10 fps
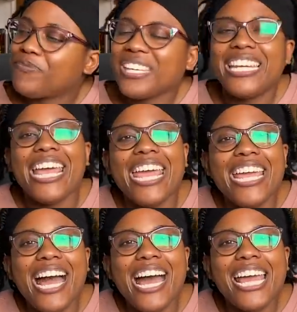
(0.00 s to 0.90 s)
an
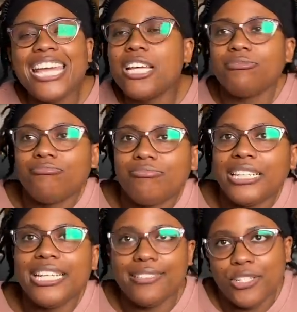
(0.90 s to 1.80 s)
AI.
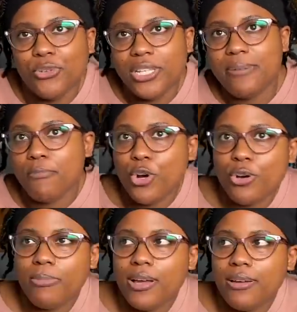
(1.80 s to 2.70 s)
He's literally a
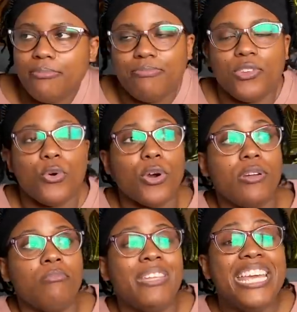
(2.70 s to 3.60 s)
murder bot,
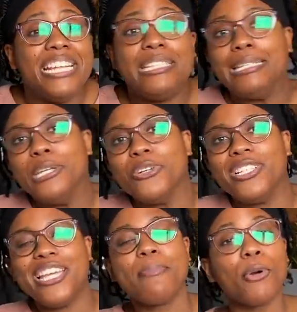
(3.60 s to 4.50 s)
or it's
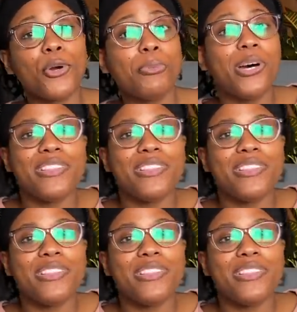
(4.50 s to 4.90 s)
literally a murder bot.